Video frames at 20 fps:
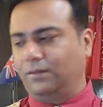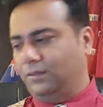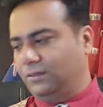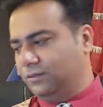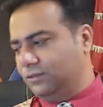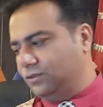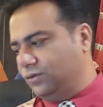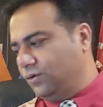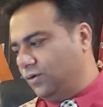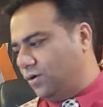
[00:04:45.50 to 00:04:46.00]

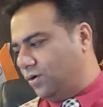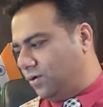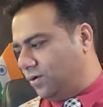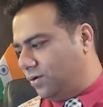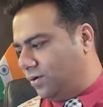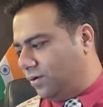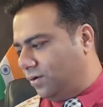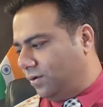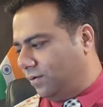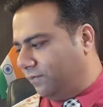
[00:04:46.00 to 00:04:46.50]
So,
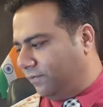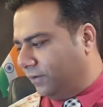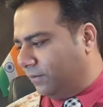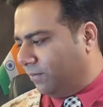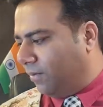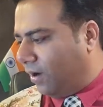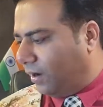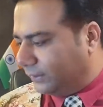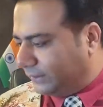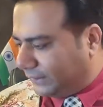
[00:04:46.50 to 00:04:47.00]
for
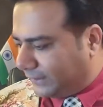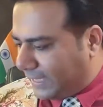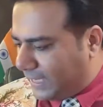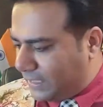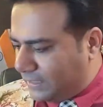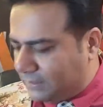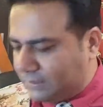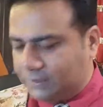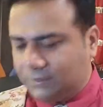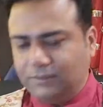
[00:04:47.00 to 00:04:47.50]
more
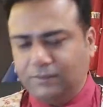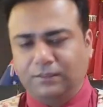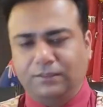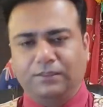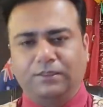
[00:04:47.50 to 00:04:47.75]
details,